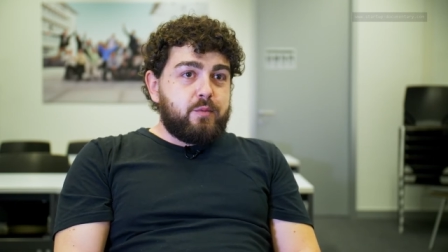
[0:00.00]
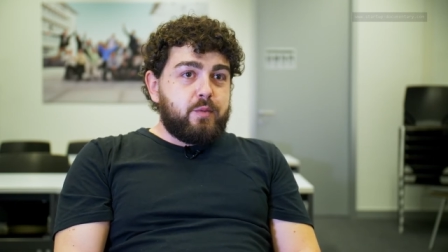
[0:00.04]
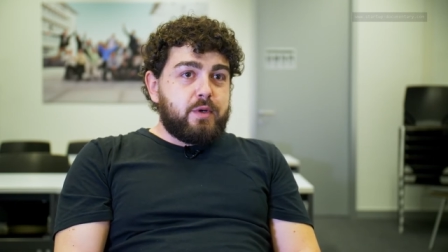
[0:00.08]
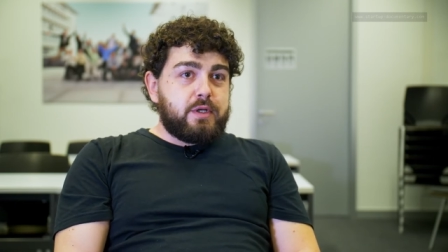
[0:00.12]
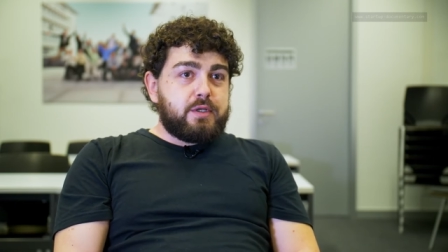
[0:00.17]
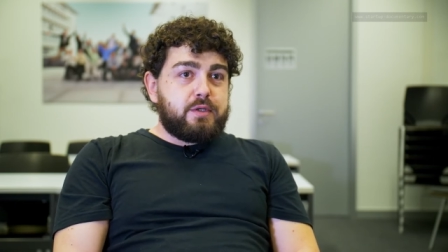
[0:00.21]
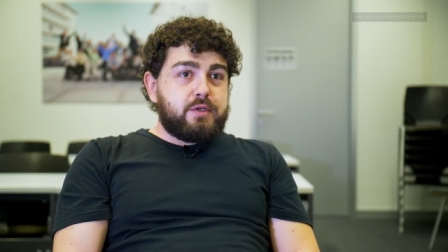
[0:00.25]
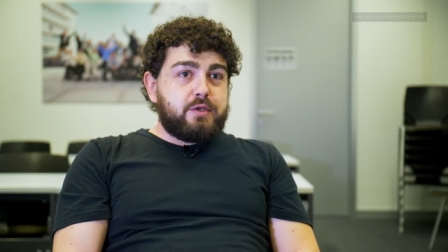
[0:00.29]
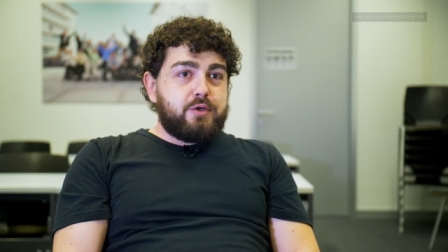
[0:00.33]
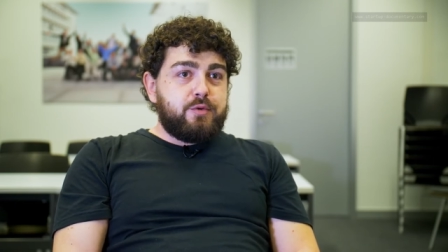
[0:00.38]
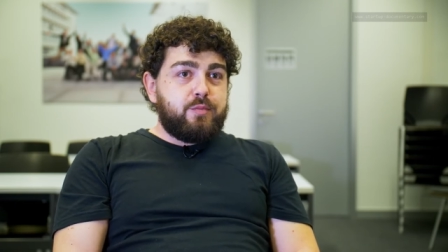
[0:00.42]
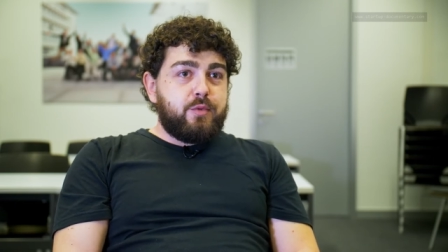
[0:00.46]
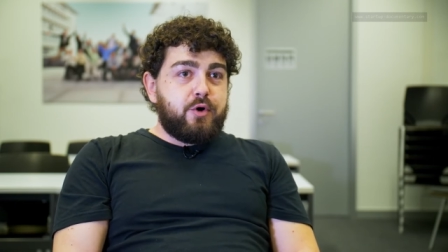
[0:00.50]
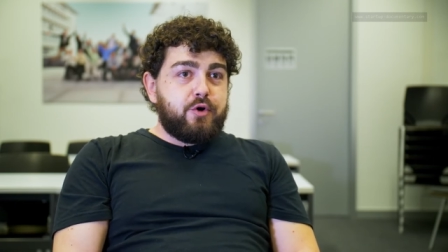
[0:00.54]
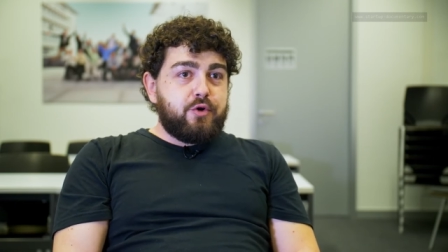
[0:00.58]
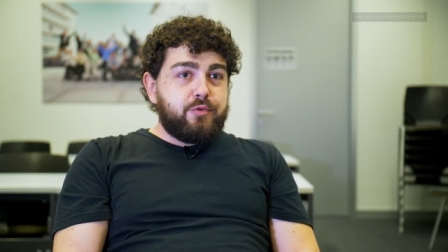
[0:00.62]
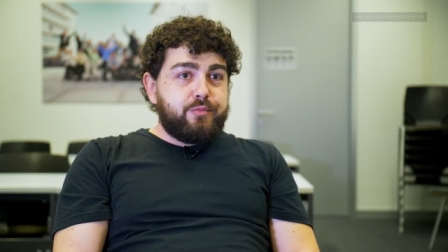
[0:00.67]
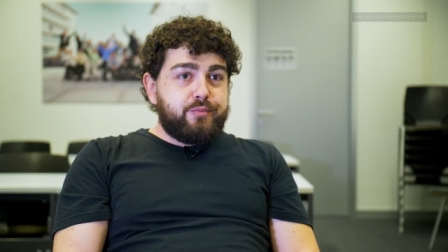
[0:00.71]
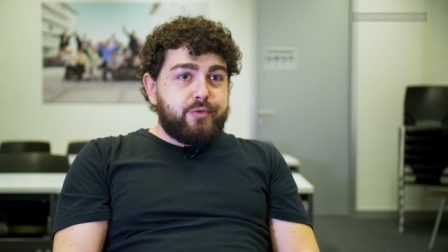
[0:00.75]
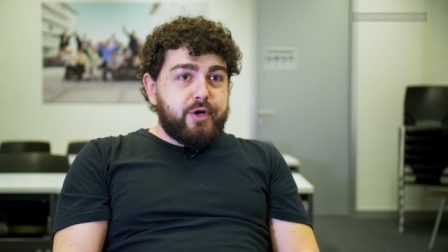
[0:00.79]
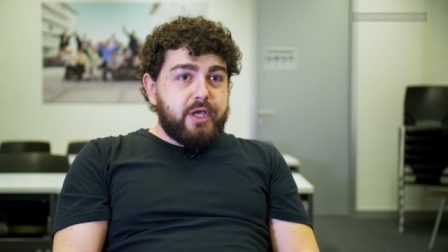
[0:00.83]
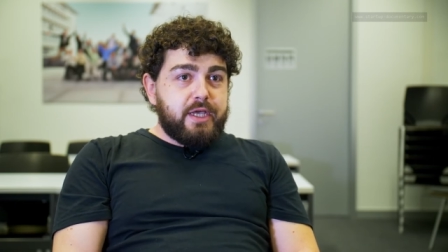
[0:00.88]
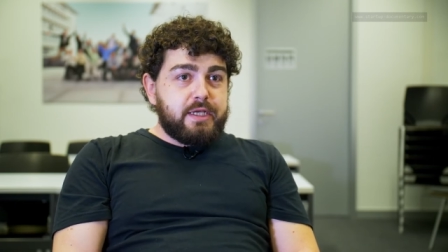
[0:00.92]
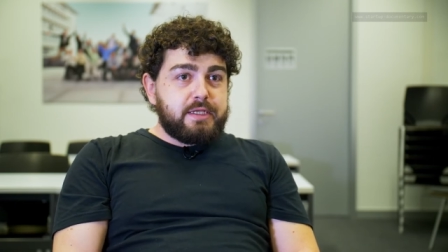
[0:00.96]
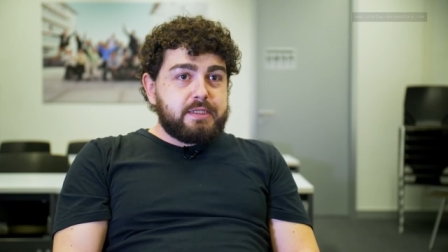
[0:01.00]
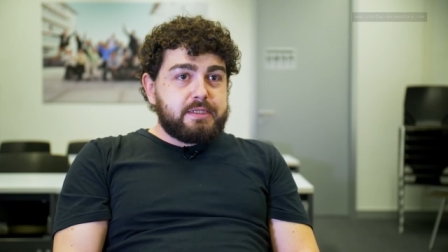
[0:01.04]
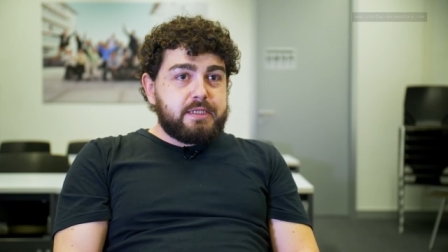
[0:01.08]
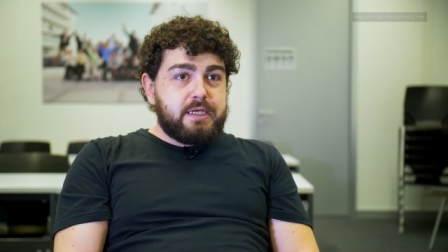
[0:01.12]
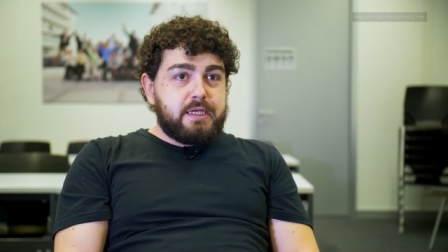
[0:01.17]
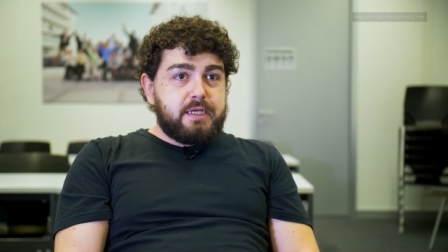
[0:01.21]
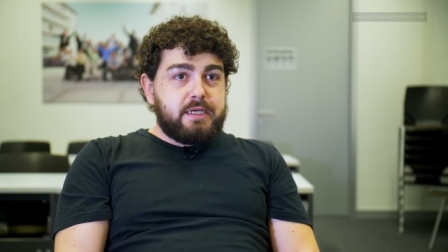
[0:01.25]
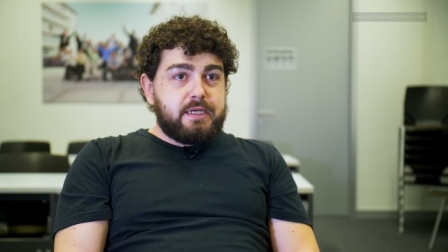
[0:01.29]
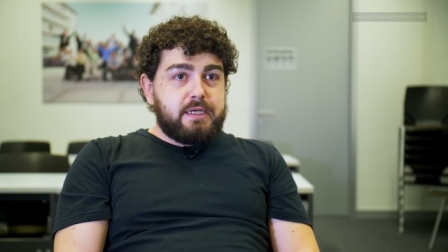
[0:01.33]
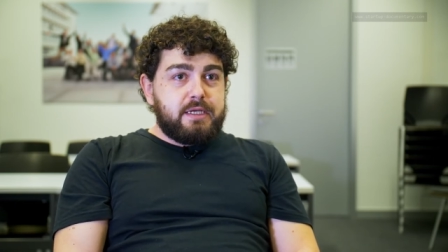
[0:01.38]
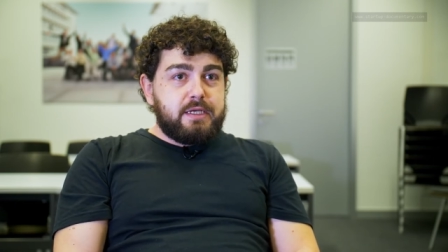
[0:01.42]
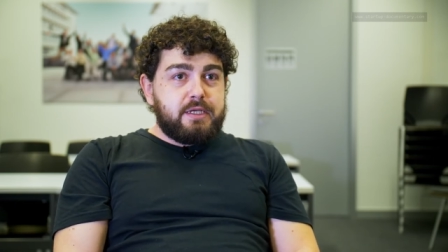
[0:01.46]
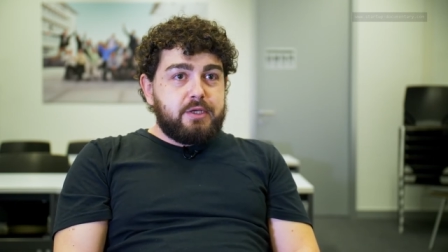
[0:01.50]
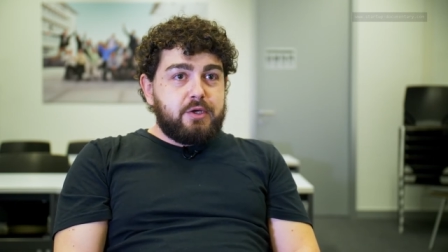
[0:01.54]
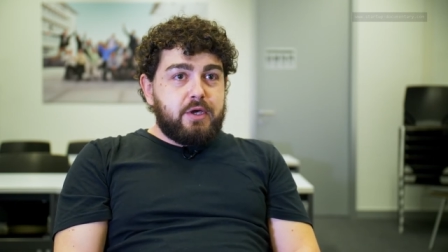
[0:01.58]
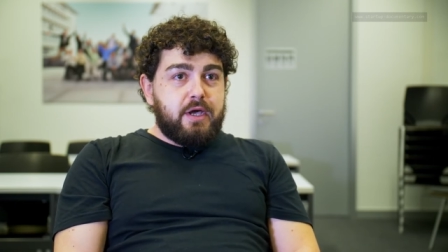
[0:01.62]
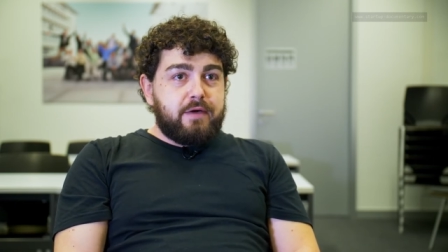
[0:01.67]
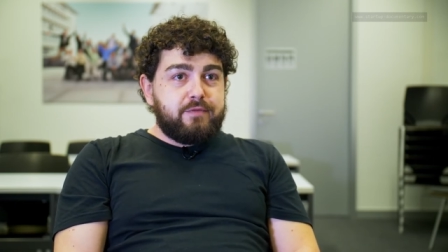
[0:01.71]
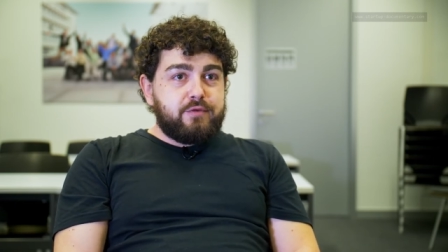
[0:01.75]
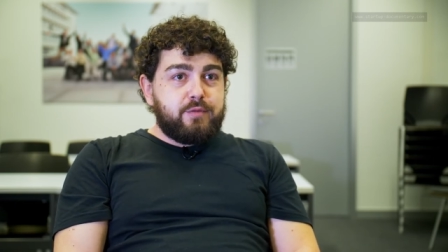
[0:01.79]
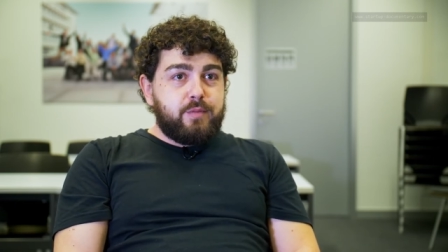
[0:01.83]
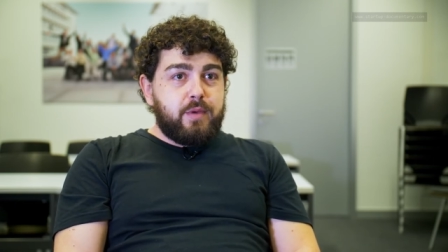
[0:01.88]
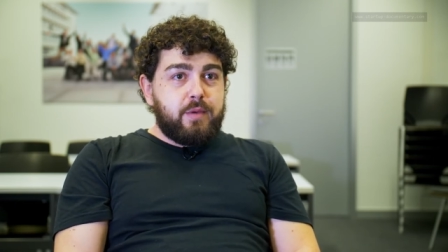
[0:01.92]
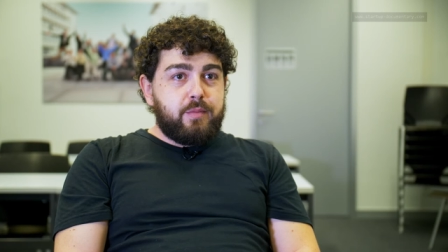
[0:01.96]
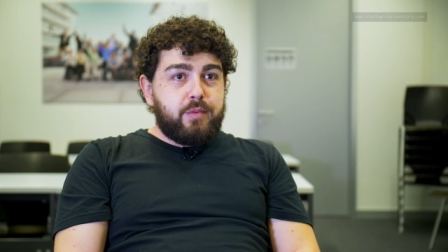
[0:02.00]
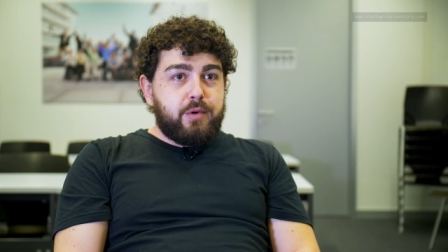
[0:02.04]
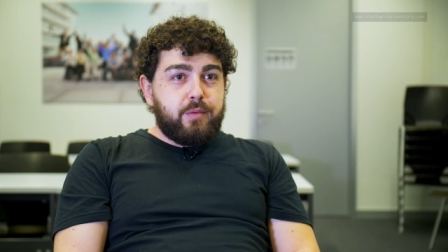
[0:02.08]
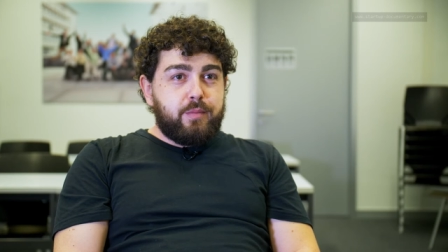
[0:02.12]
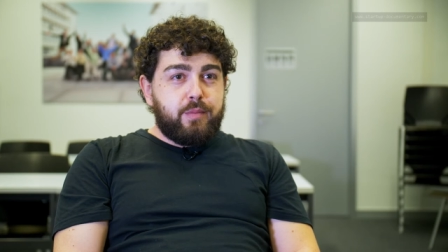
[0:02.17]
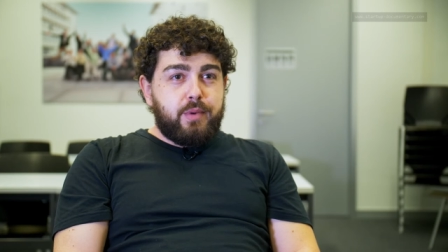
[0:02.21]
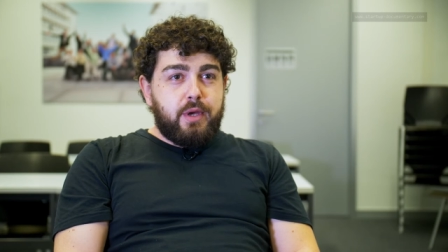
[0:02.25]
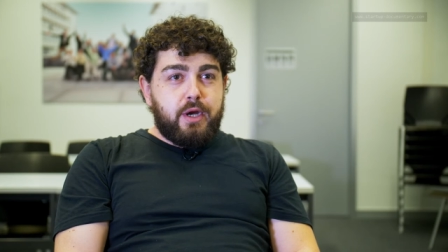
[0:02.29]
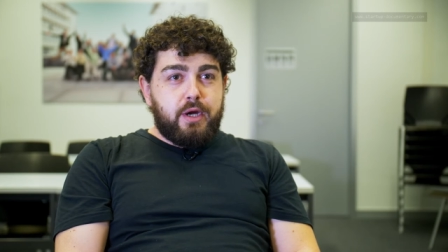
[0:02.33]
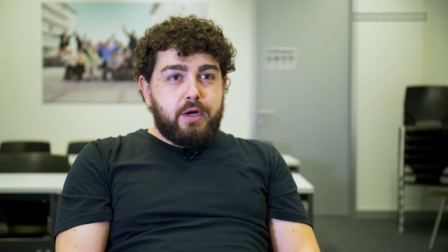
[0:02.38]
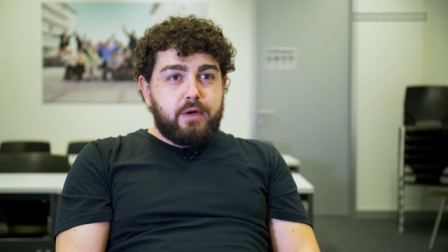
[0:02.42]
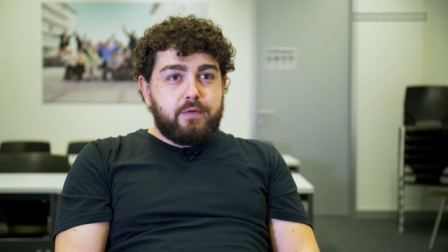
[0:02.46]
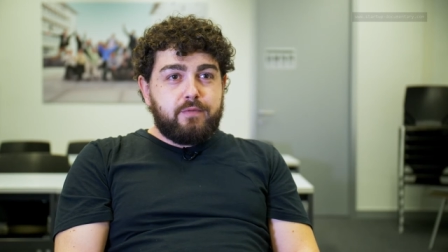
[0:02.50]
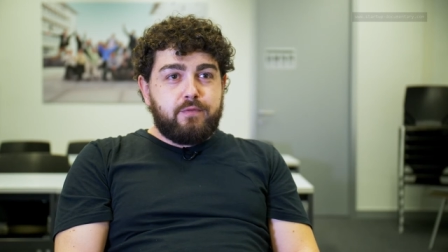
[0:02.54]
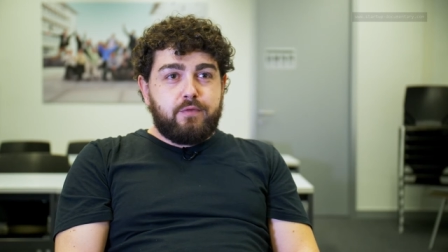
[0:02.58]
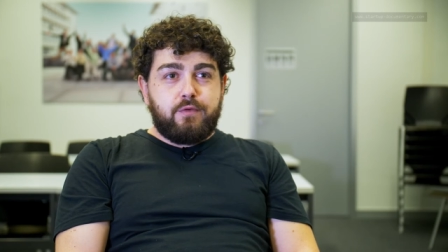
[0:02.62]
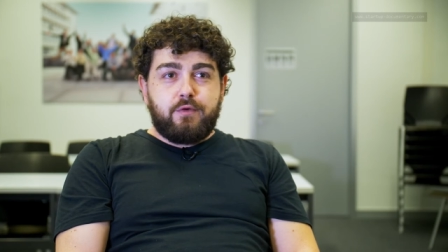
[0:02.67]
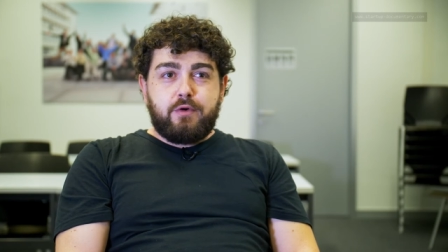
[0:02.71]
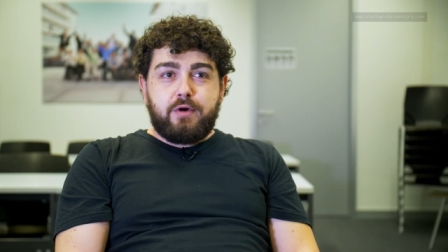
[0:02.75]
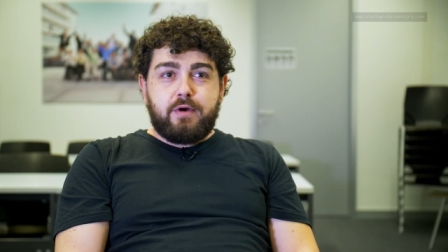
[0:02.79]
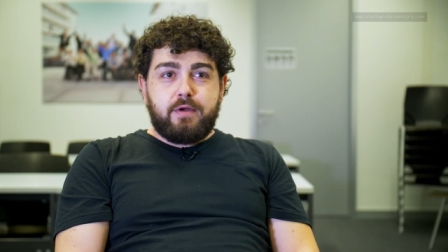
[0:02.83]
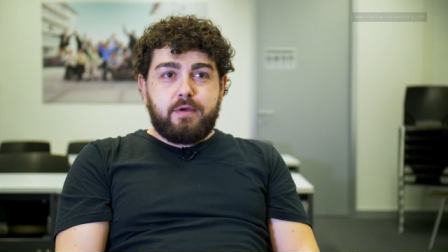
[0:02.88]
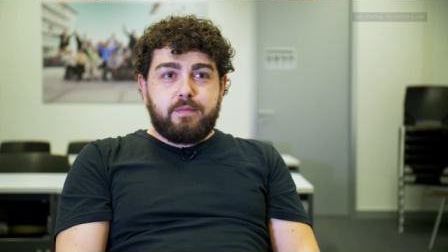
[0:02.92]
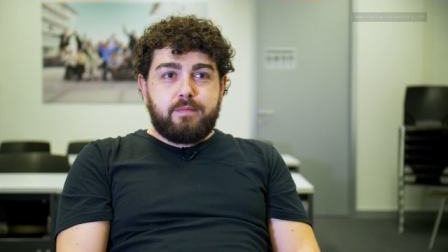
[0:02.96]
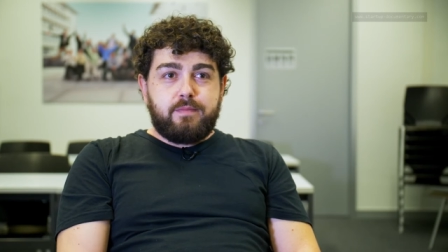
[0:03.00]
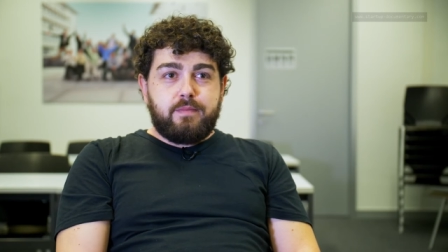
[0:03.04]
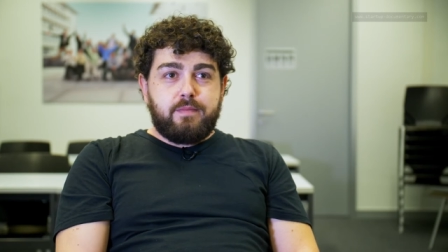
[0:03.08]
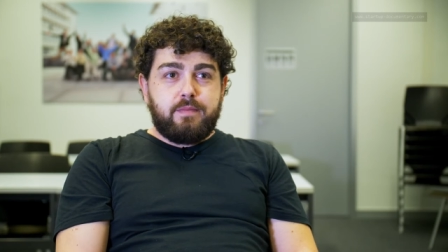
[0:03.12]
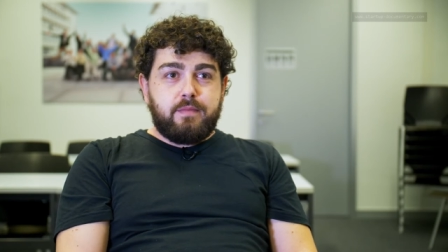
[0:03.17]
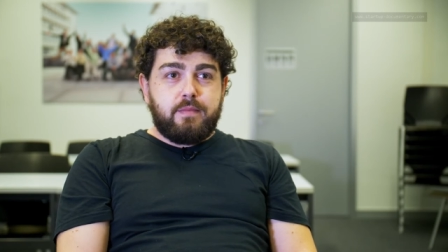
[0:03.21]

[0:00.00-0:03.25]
what tomorrow brings and you have to be prepared for a